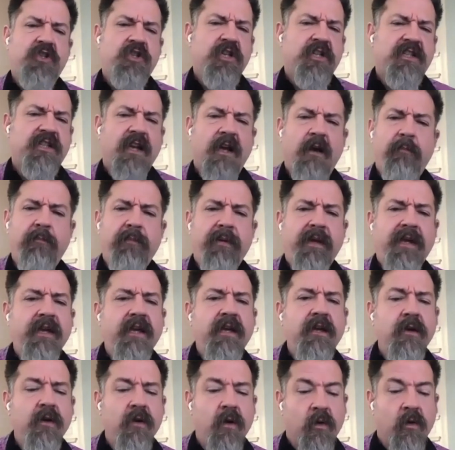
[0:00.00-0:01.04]
just
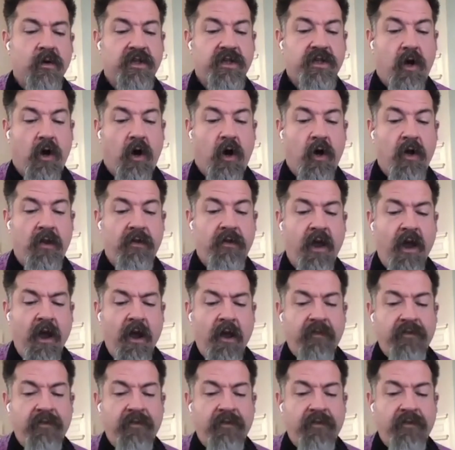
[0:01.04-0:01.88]
appears on